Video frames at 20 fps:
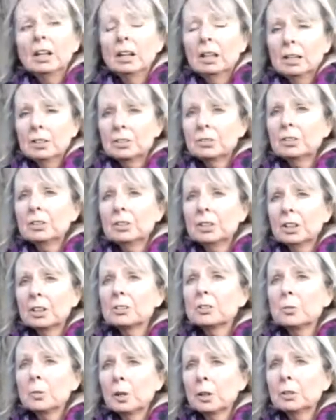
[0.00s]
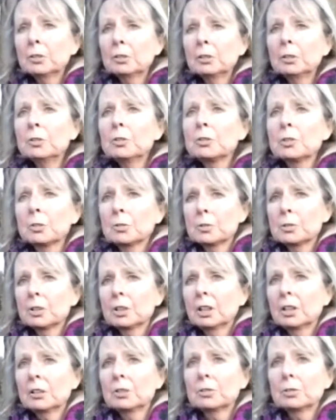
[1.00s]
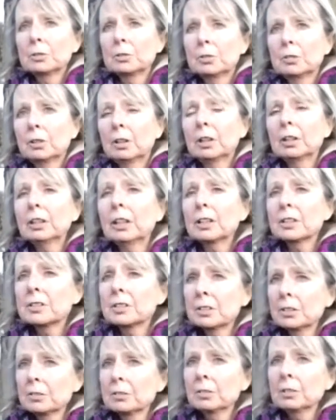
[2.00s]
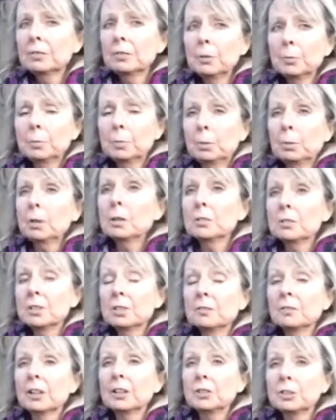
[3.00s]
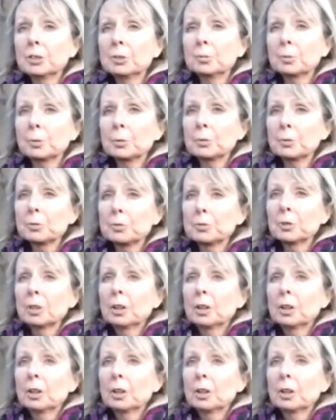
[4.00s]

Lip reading: It's quite crucial to get your soil right. Yeah. So if you're planting vegetables,